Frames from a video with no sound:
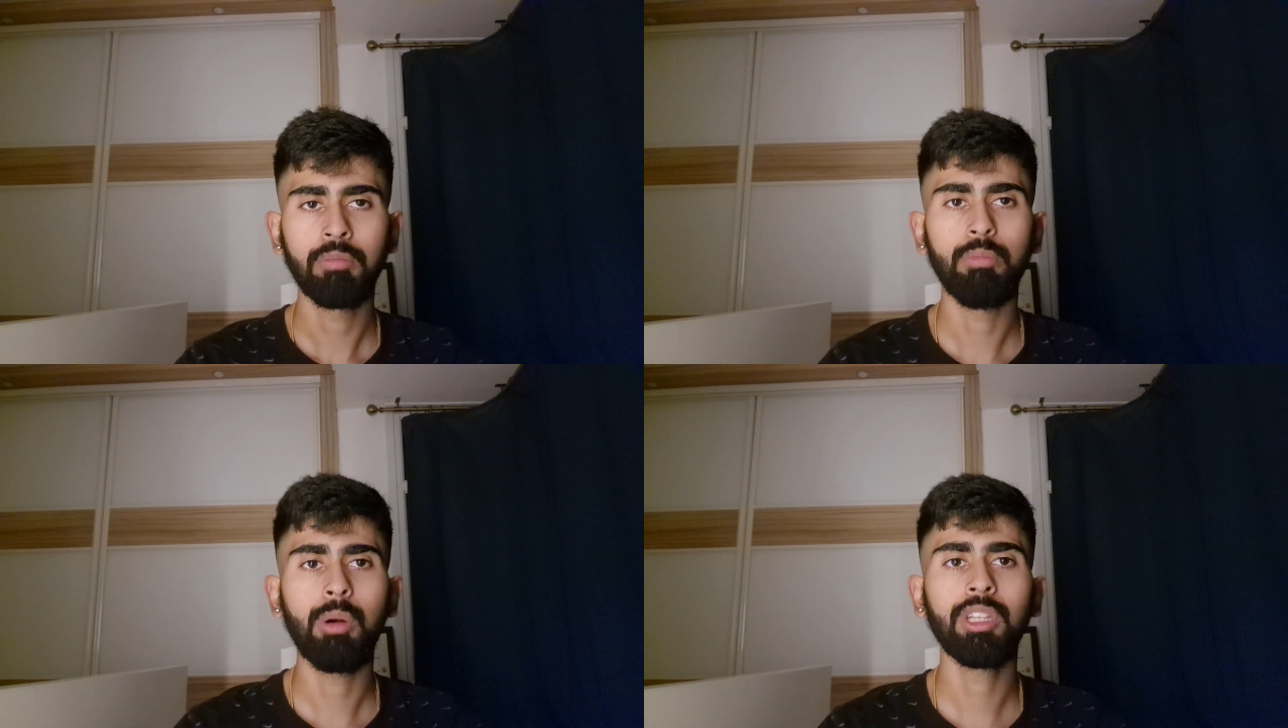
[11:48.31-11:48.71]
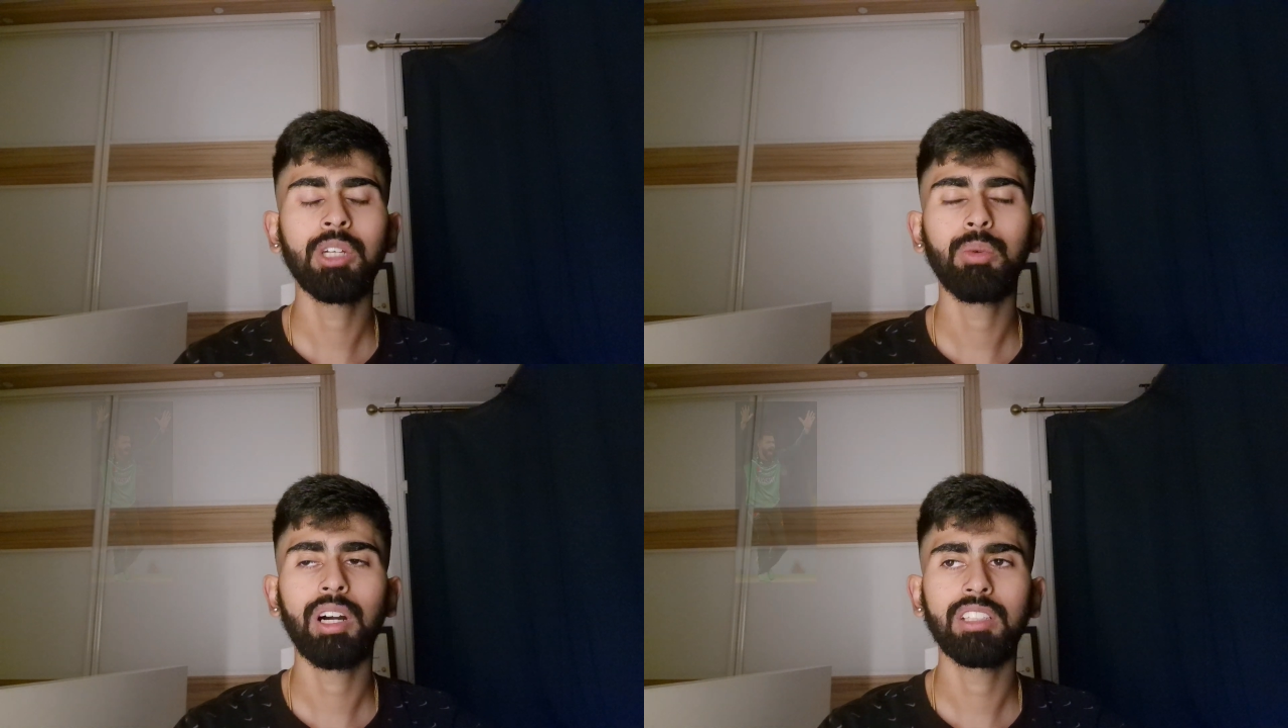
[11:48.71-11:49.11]
Mohammad
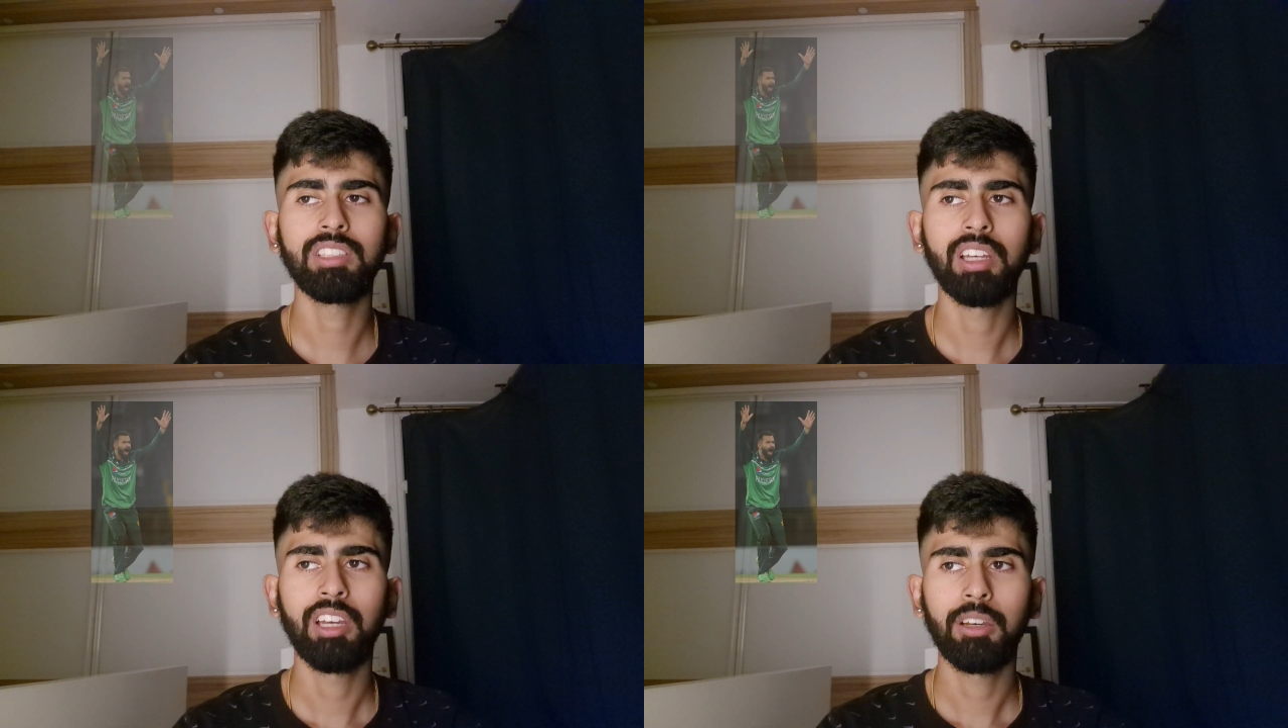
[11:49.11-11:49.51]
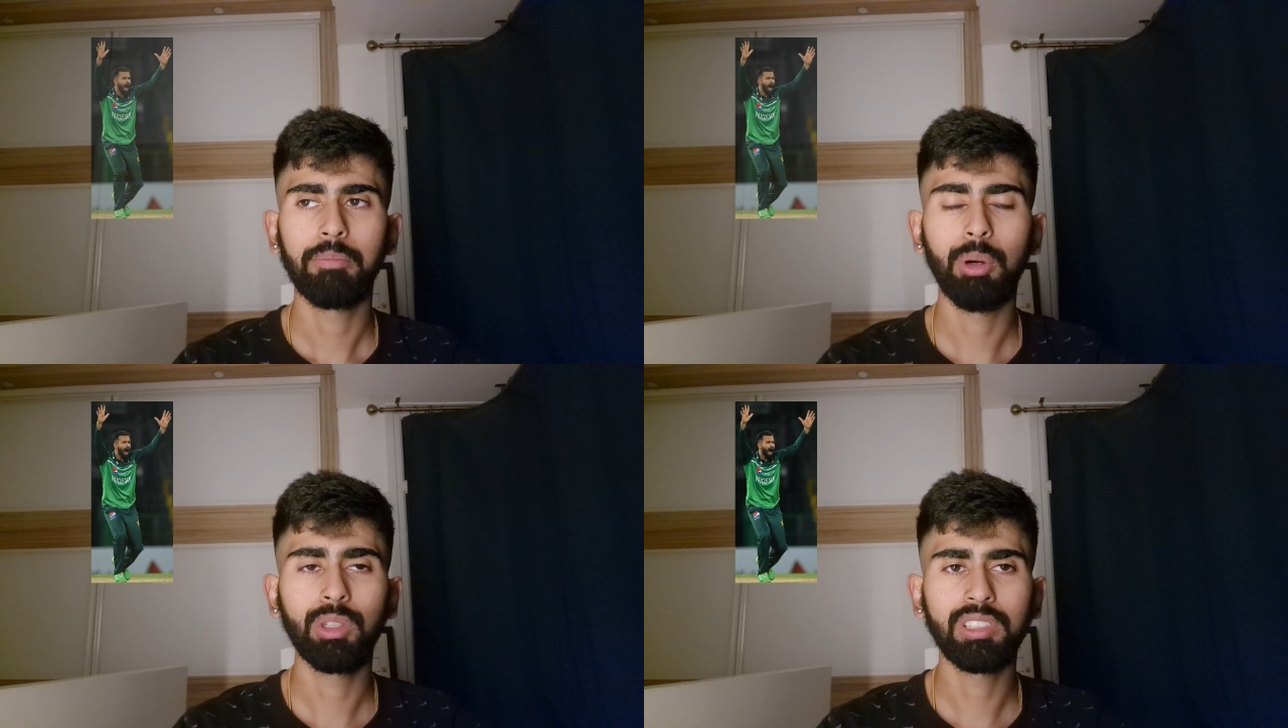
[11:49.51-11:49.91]
Nawaz
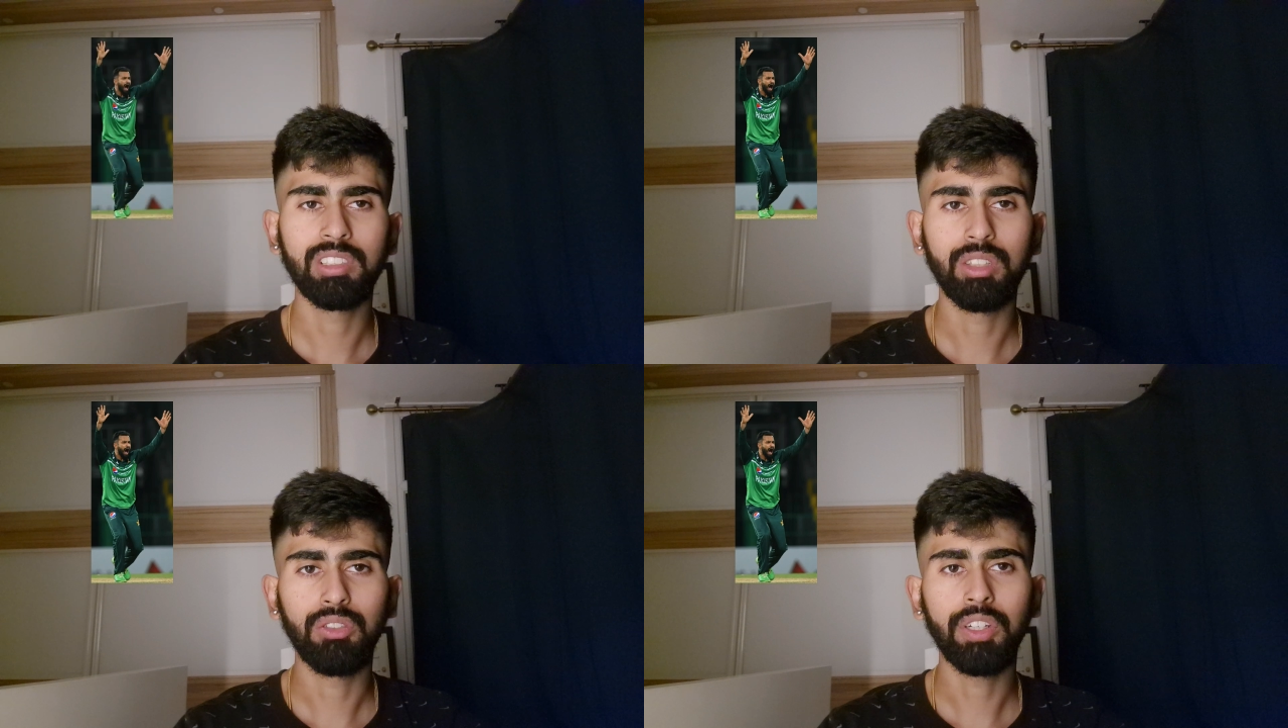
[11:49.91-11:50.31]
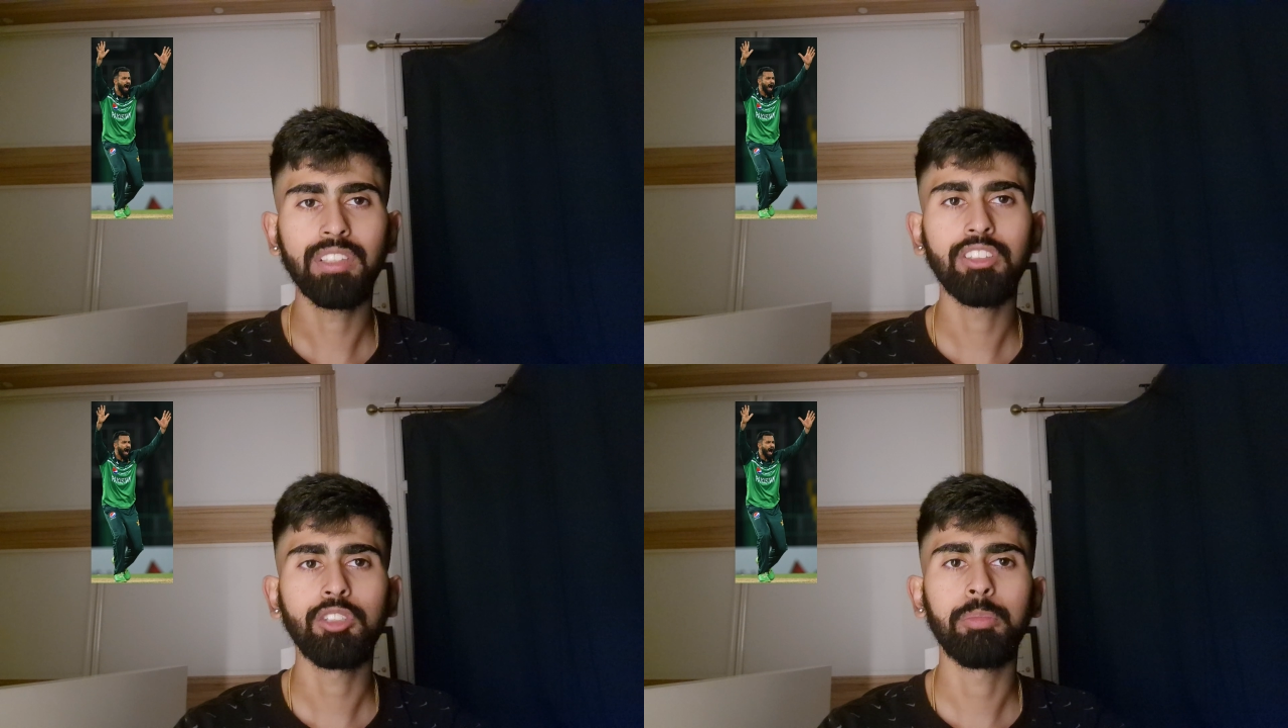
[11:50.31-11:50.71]
bowls as a
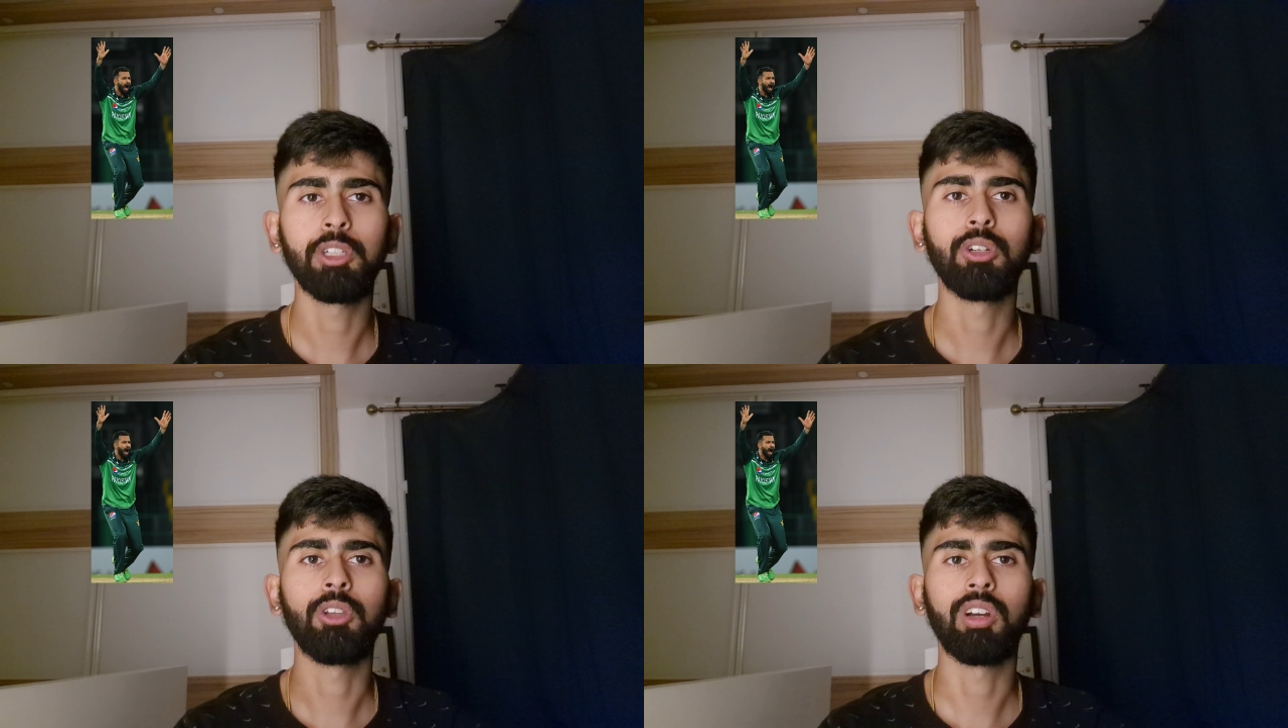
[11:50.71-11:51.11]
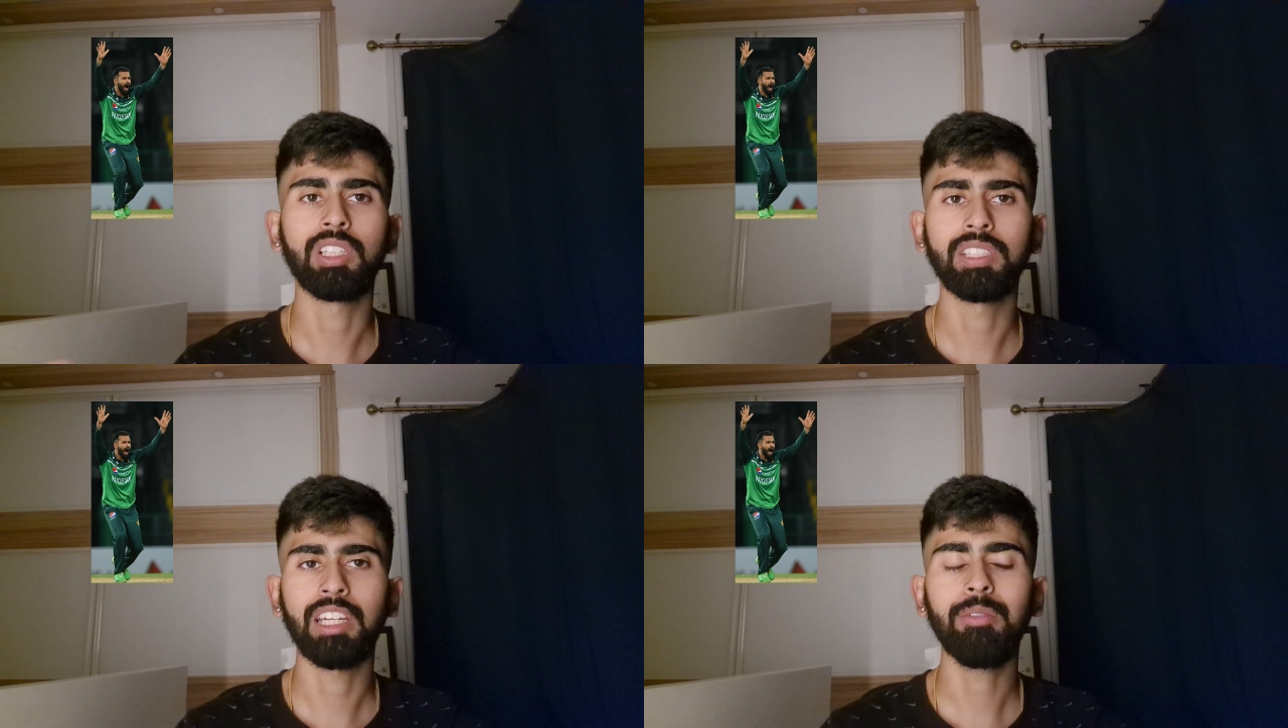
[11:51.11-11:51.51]
defensive spinner
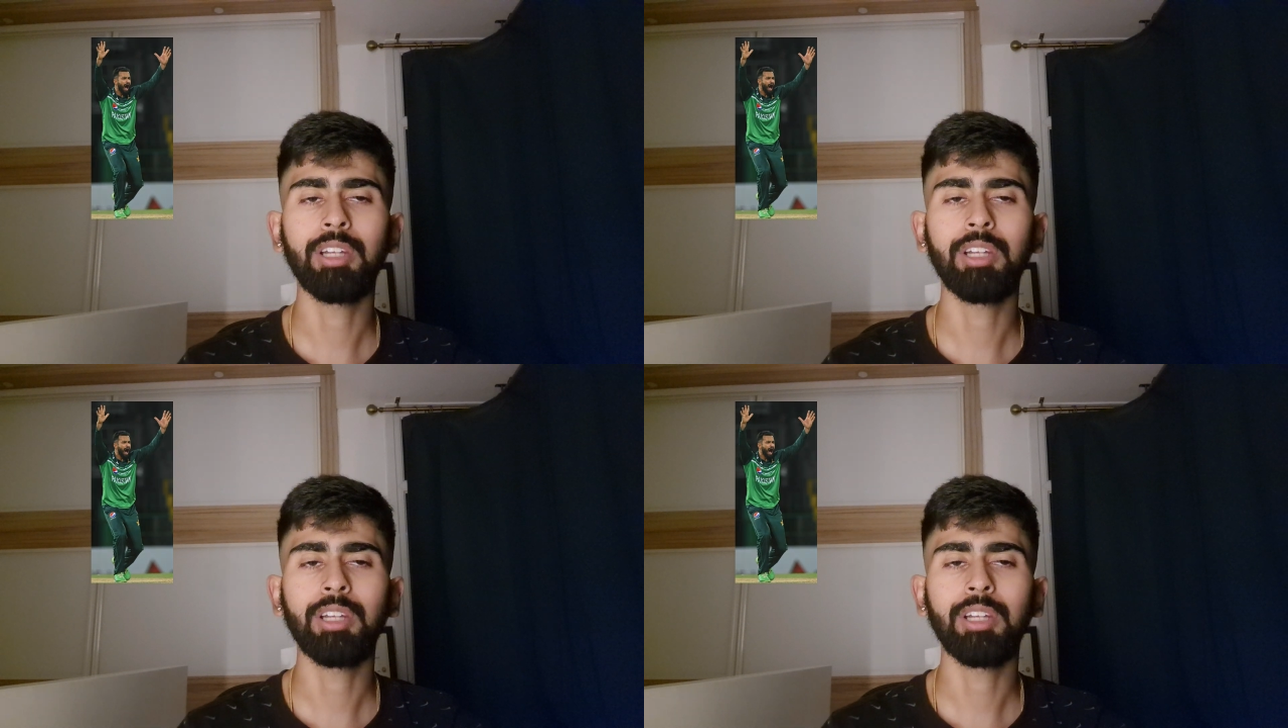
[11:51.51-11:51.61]
alongside him,